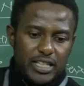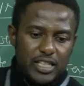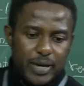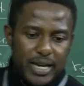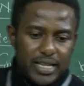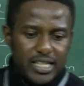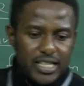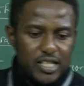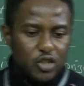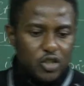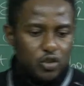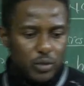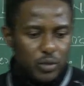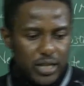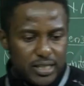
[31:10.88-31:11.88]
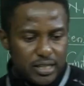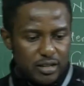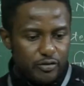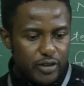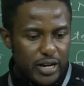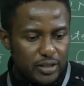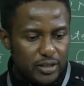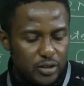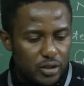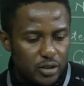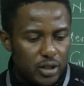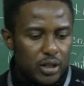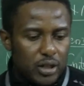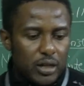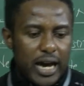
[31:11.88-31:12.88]
that maximizes this cumulative
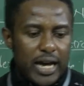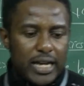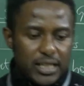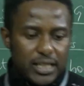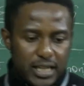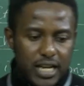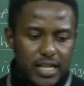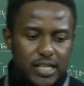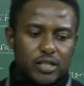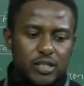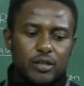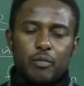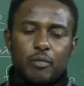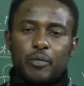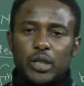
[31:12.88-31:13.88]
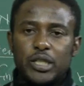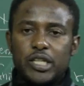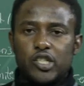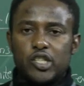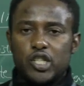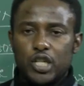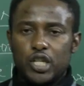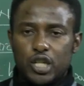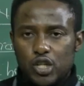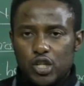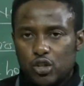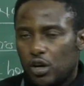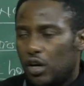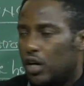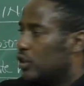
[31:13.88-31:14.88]
value, and this policy
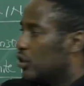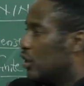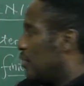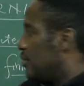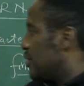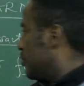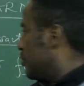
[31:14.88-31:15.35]
is called the